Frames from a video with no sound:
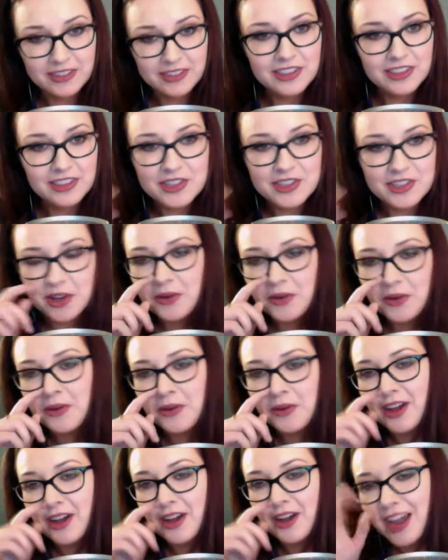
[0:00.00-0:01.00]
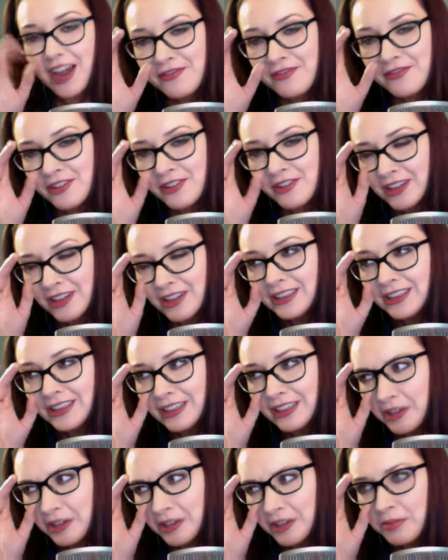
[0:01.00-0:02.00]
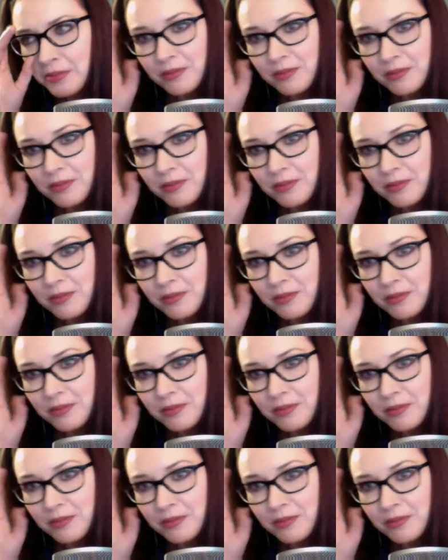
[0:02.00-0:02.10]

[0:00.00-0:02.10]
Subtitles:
So I feel a little bit